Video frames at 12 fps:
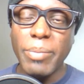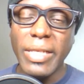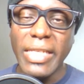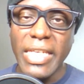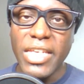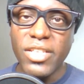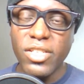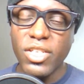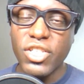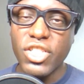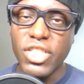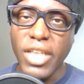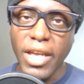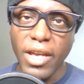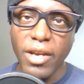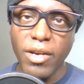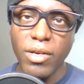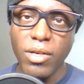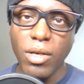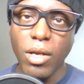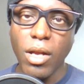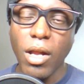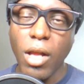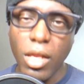Please share
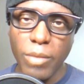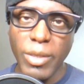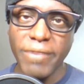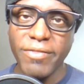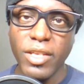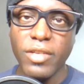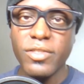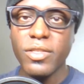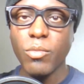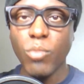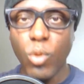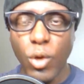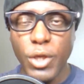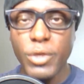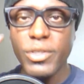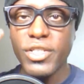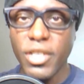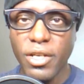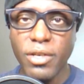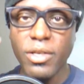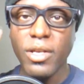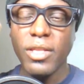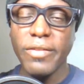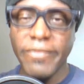all of my videos. The more you
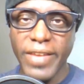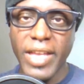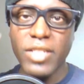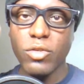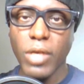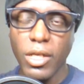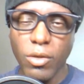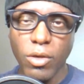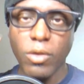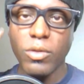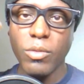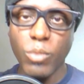share, the faster I grow.